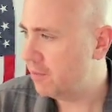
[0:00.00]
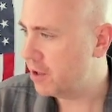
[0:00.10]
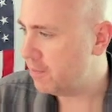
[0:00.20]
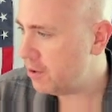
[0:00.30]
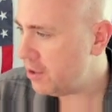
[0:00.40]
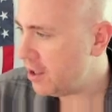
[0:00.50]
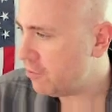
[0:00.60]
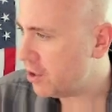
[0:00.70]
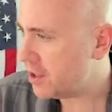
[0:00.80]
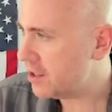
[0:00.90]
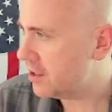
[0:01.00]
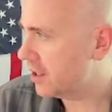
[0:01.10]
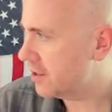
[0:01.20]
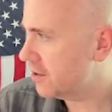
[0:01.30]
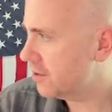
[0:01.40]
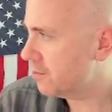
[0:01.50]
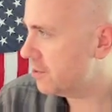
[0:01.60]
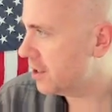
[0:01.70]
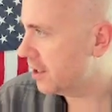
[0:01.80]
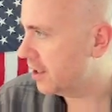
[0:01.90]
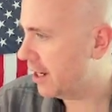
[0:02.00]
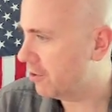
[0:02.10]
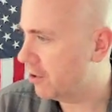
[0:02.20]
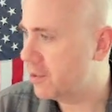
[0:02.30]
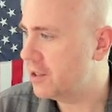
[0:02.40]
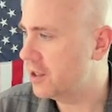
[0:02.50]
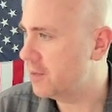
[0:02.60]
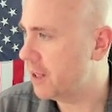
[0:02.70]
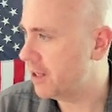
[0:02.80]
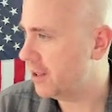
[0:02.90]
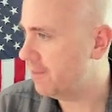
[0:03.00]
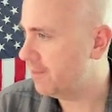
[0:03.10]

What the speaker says: But the beauty of what this does, let's reset it and now go into the spending,